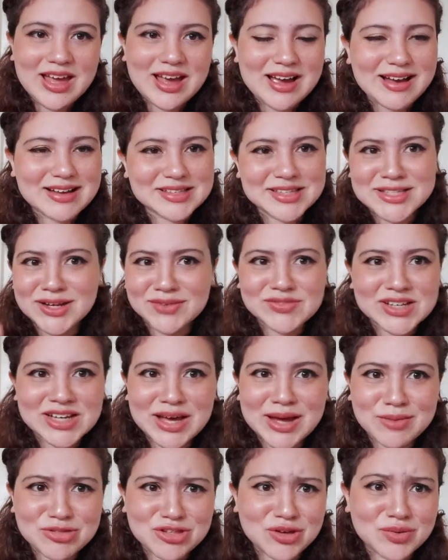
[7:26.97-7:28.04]
and stuff to
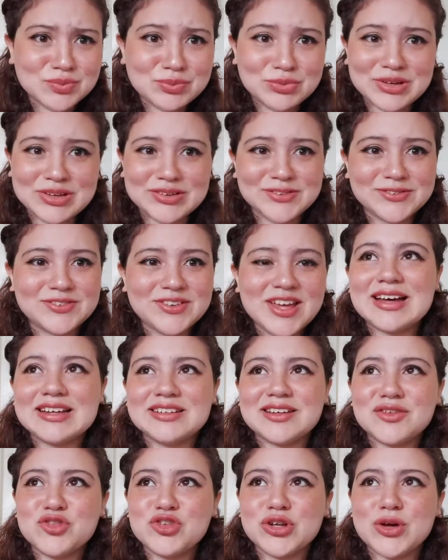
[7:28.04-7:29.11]
catch up with, and
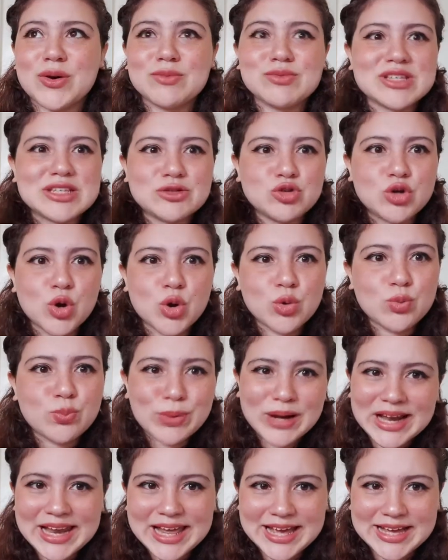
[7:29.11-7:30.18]
you know, I was in no
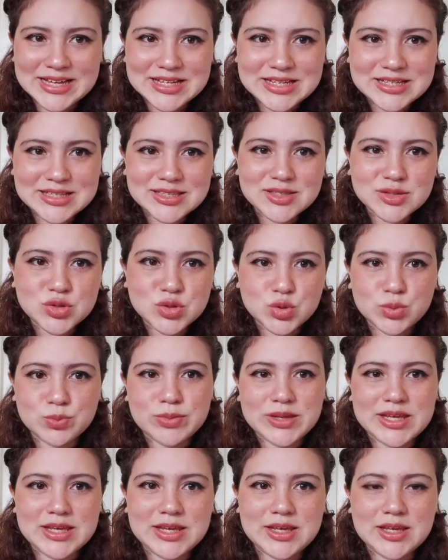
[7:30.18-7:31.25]
place to
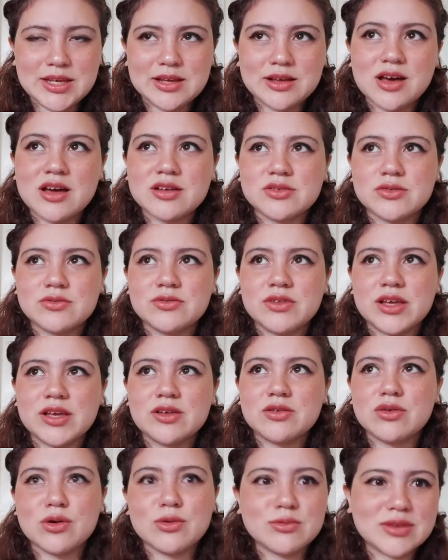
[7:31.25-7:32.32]
be kind of like
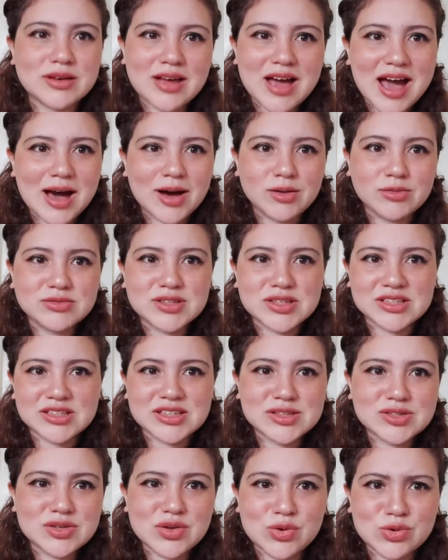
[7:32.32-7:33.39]
going out to like
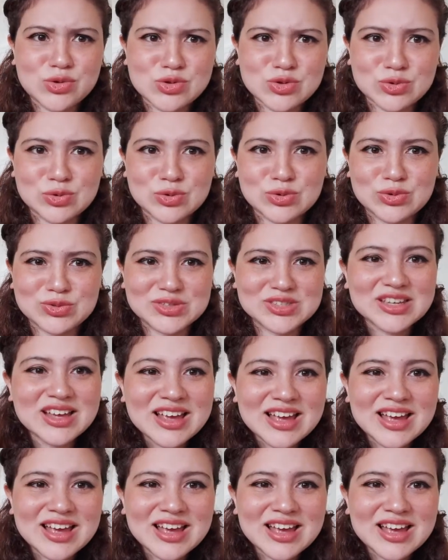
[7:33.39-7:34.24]
socials